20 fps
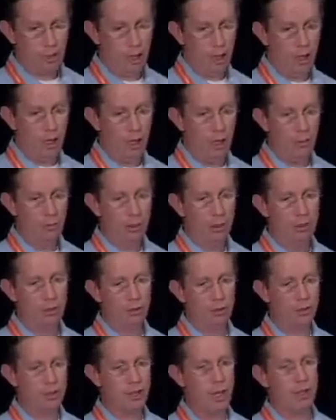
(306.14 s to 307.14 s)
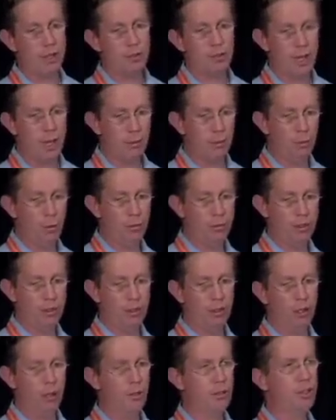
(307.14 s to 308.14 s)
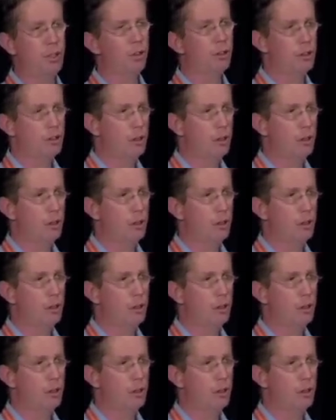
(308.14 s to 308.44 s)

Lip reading: It sort of starts to enable single